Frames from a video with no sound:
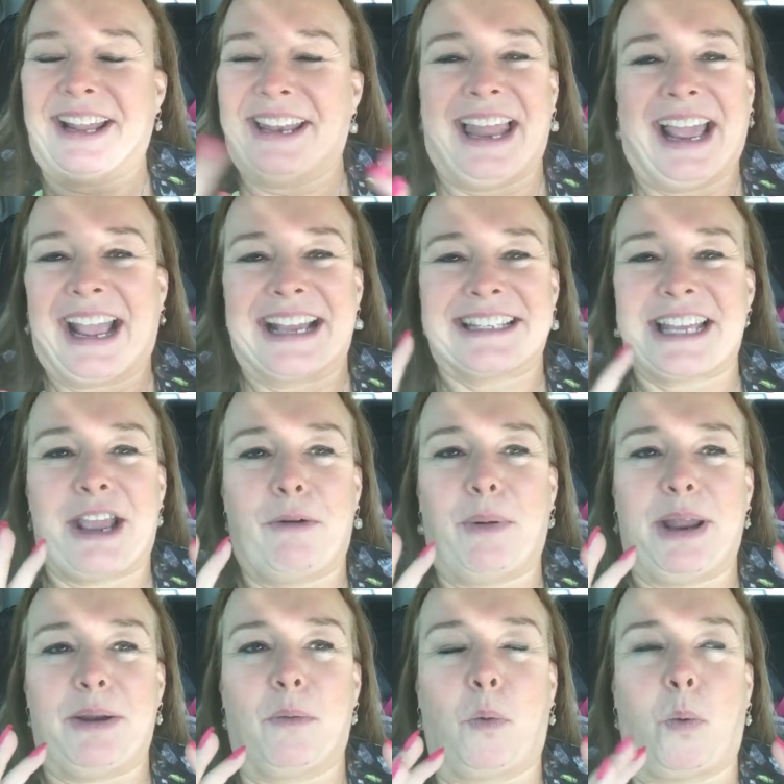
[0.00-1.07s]
like I say,
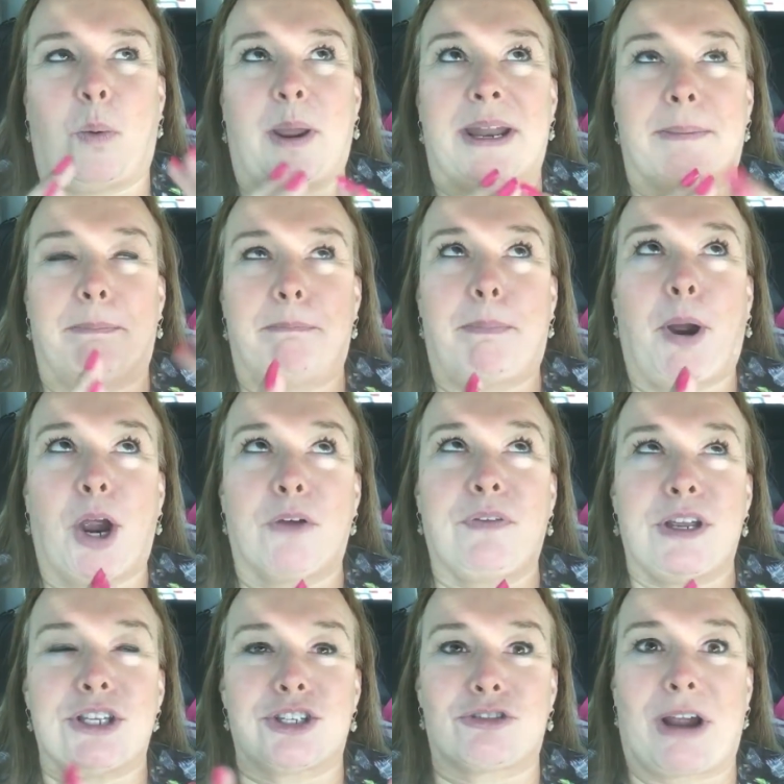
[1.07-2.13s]
when a
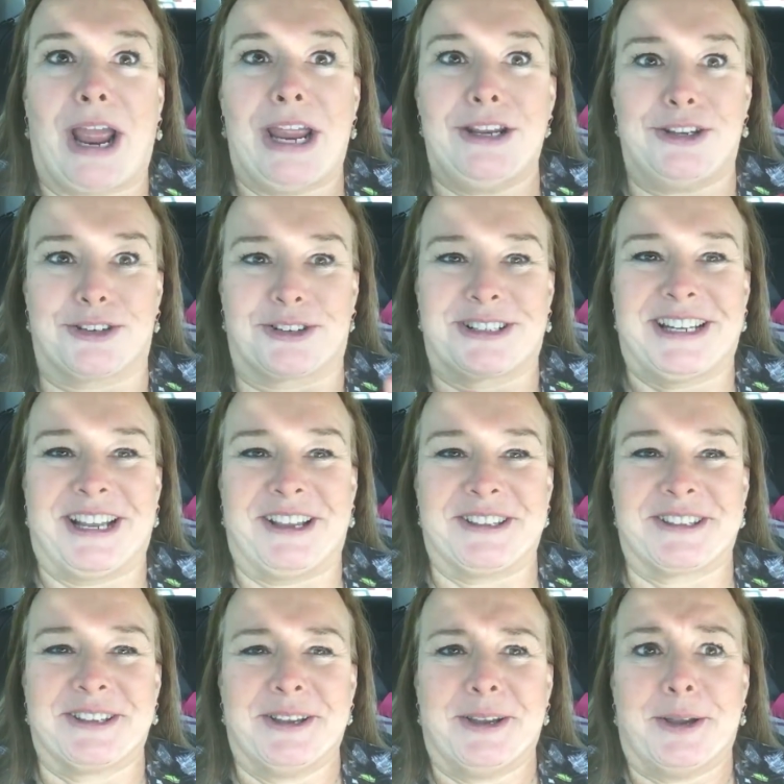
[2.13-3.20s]
perfect stranger
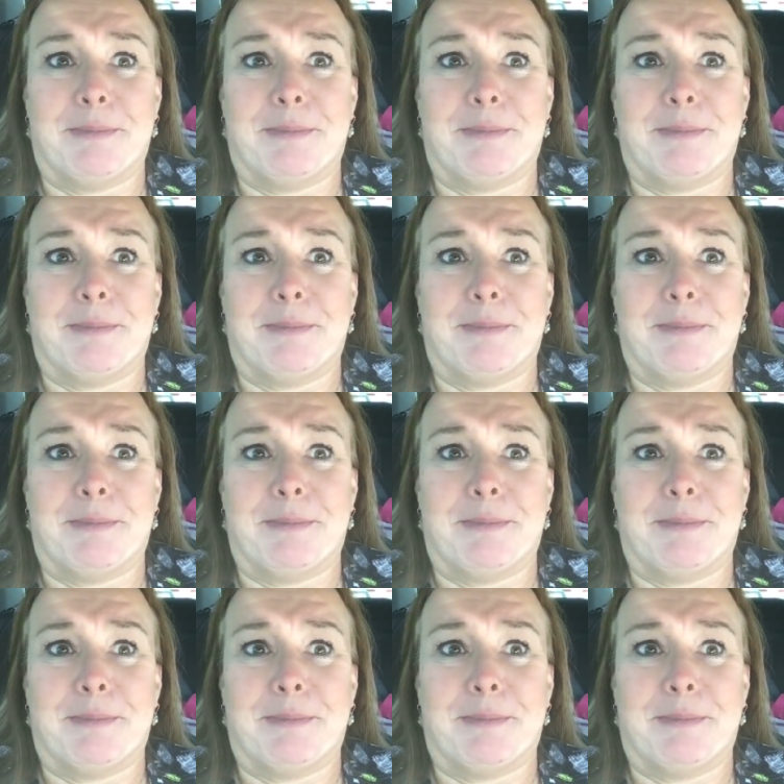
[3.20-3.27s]
tells